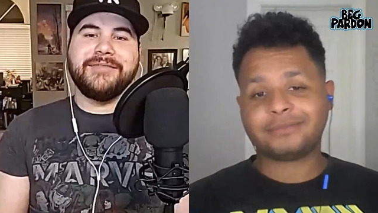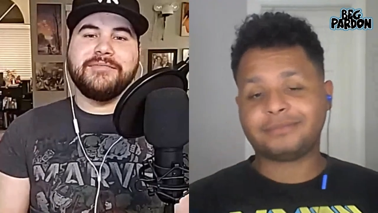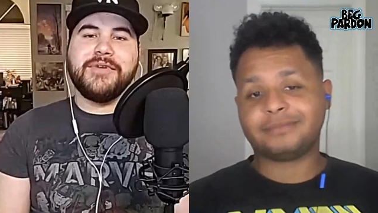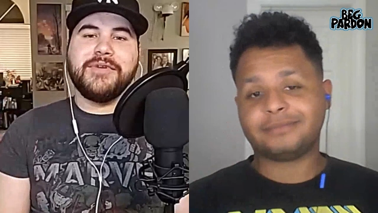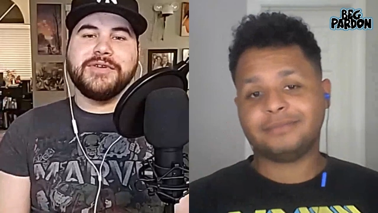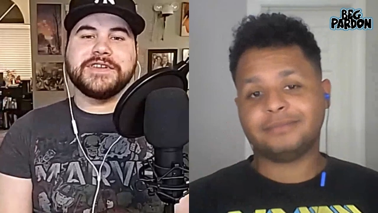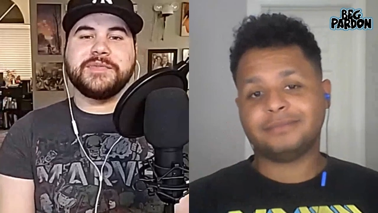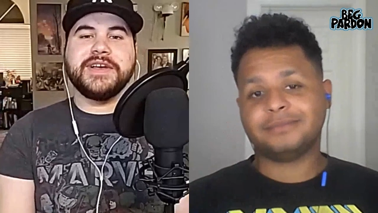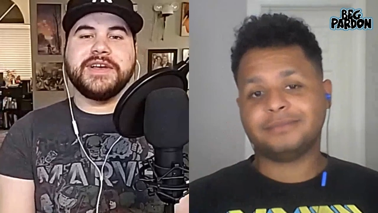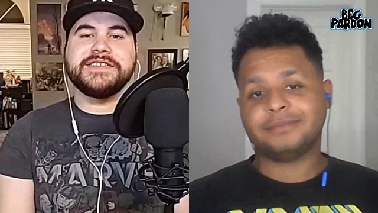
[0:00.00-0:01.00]
Speaker 1: and
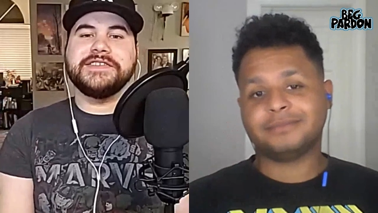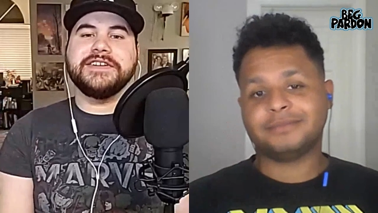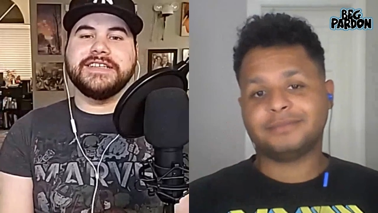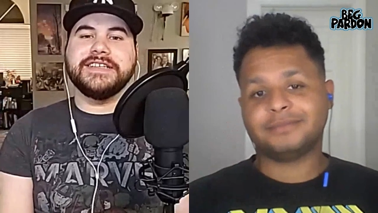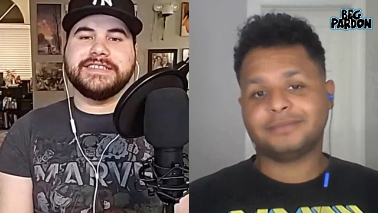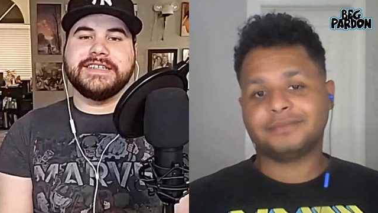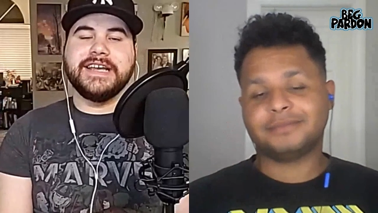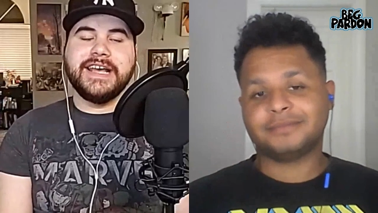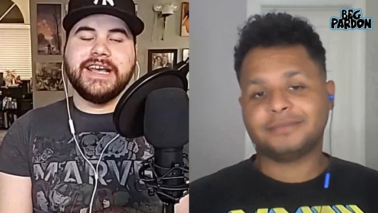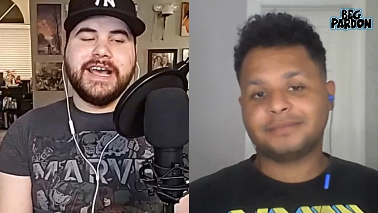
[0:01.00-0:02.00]
most other places you're going to
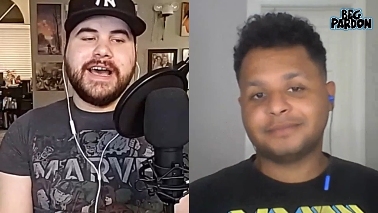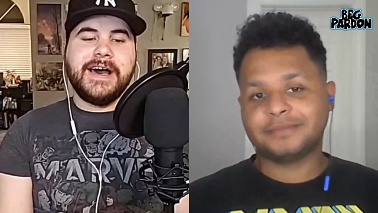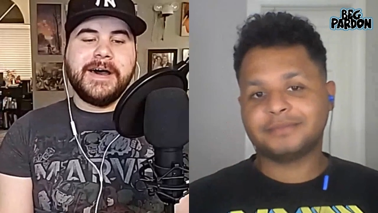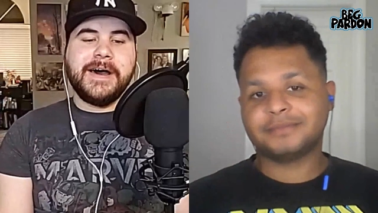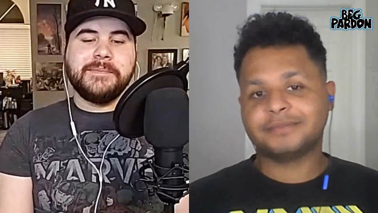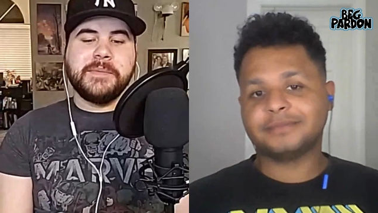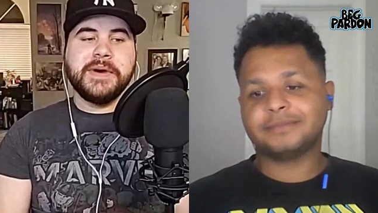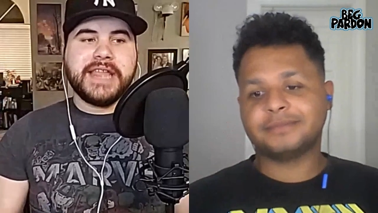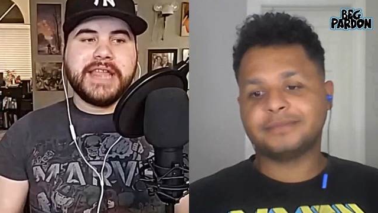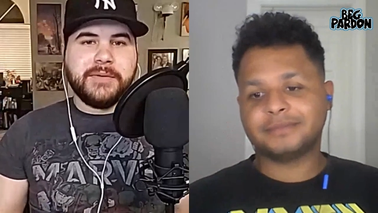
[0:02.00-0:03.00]
listen.
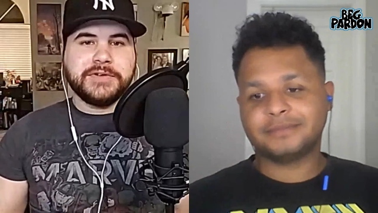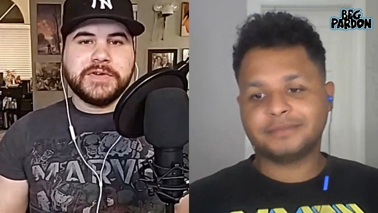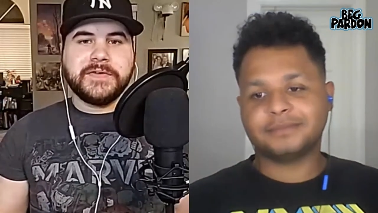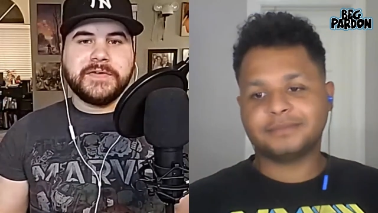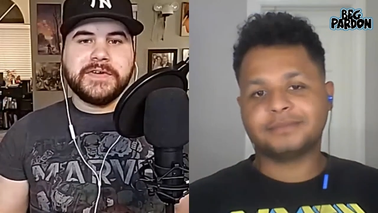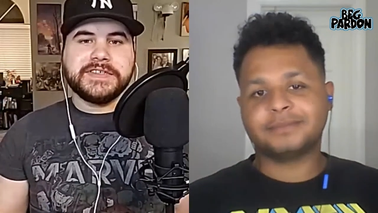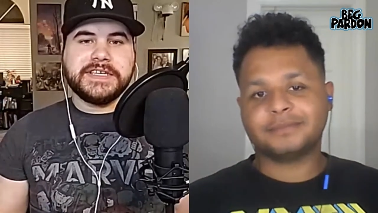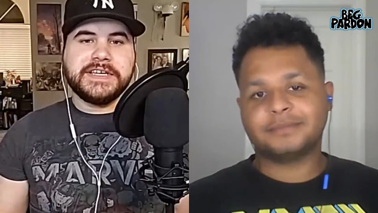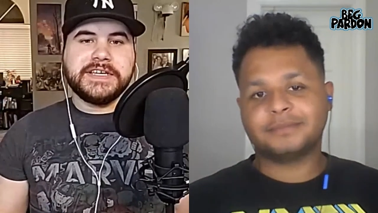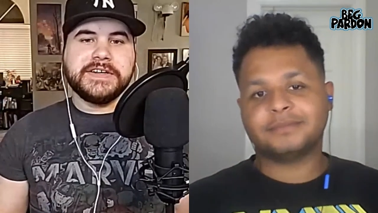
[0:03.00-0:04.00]
Um, but that will do it for
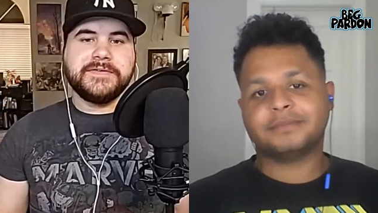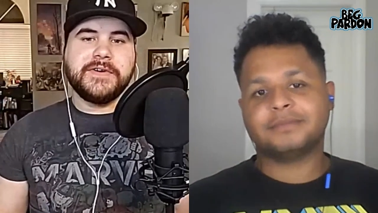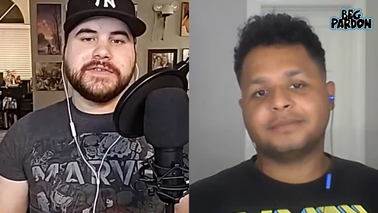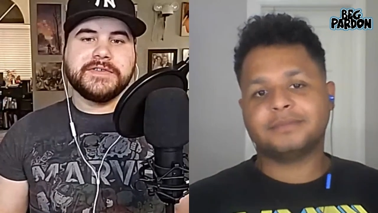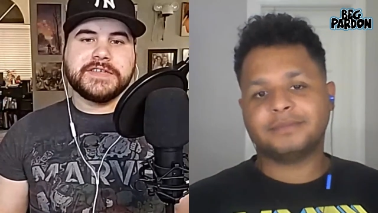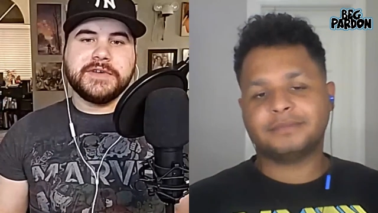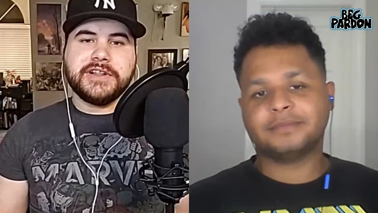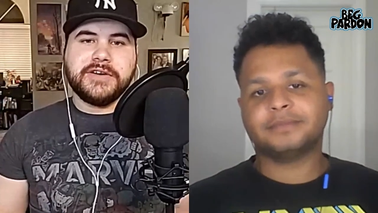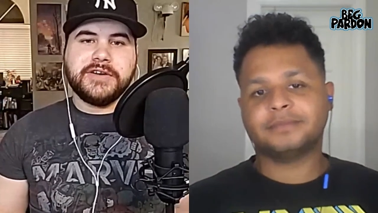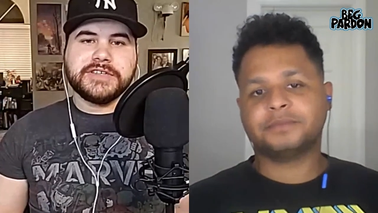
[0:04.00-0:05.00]
us here, folks,
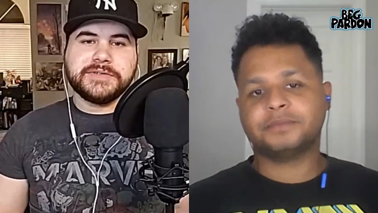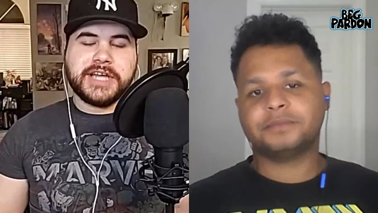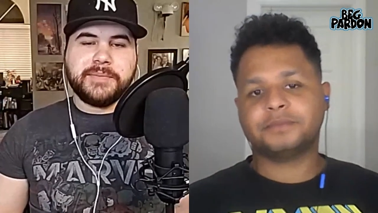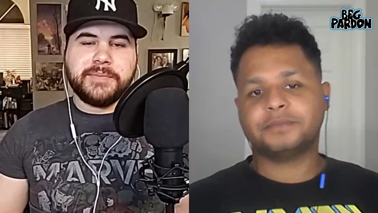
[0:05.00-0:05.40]
as we close up